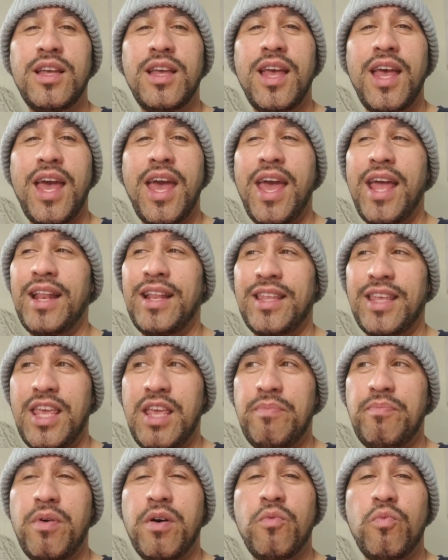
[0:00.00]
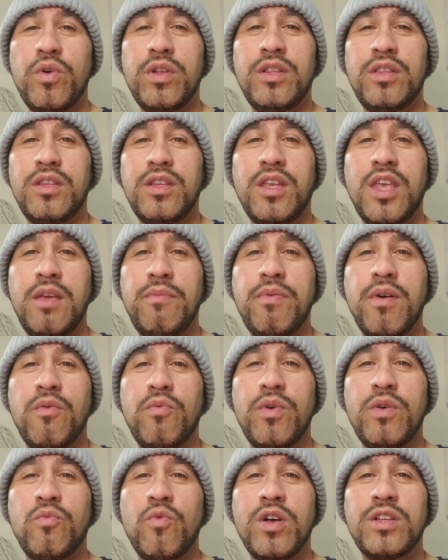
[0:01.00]
and keep up with keep up
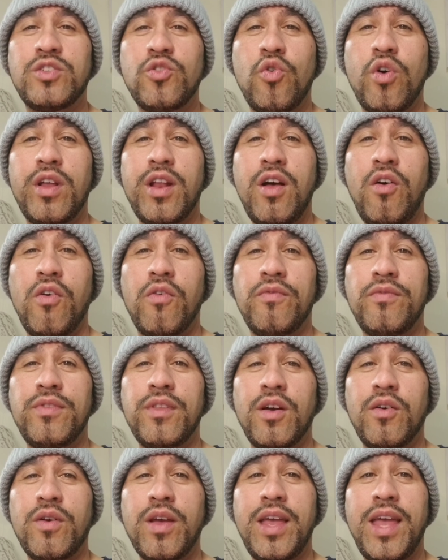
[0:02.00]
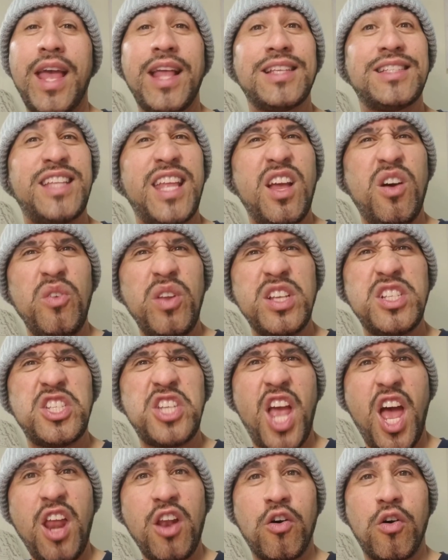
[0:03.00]
with what's going on okay and stay on this
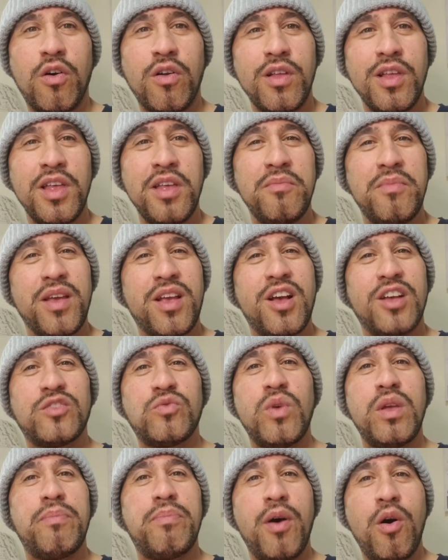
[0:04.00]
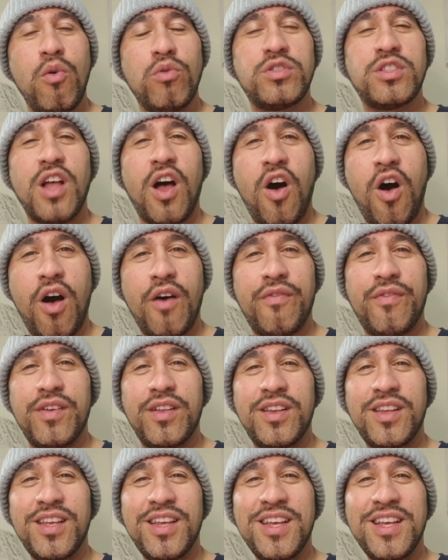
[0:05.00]
channel because we post often
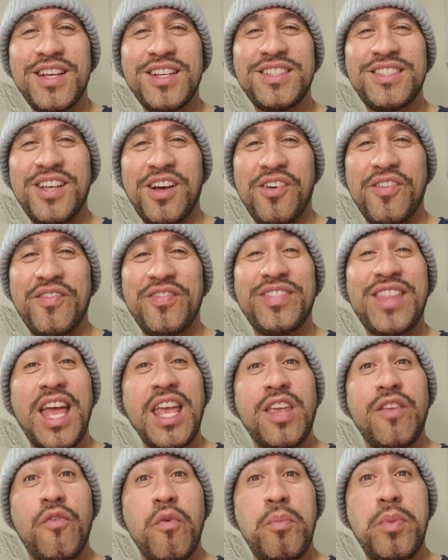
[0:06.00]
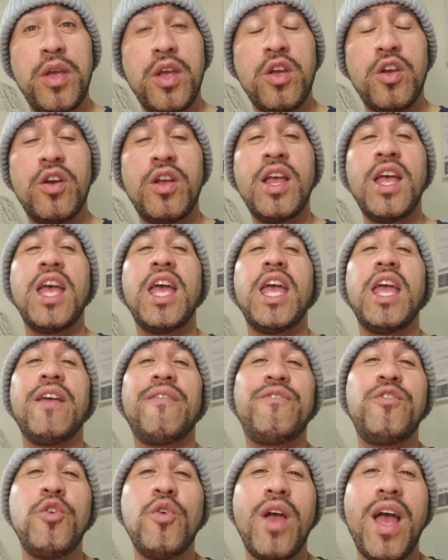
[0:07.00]
so thank you for being here
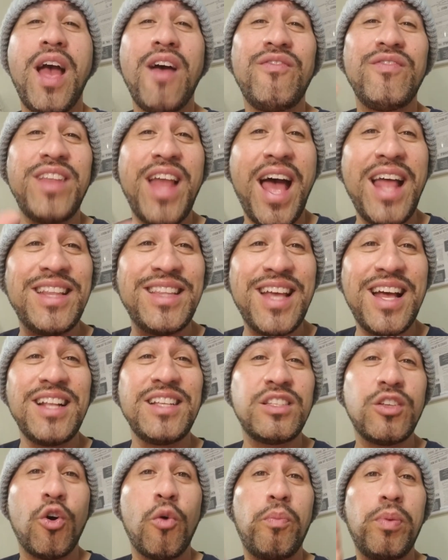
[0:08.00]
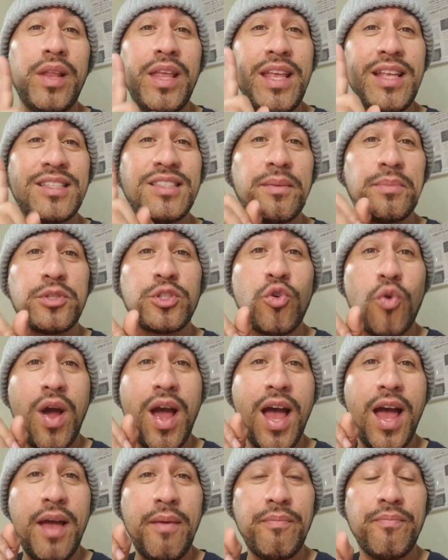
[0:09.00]
if you have not done so please
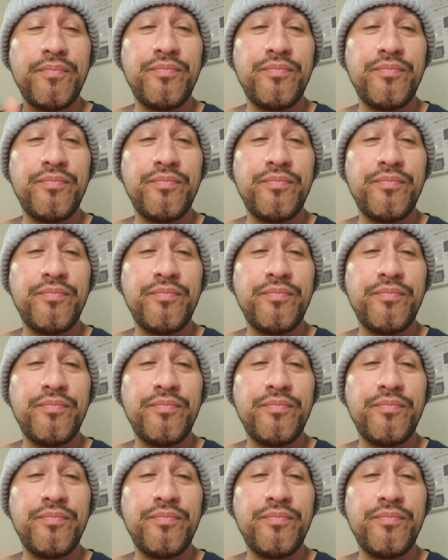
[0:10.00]
subscribe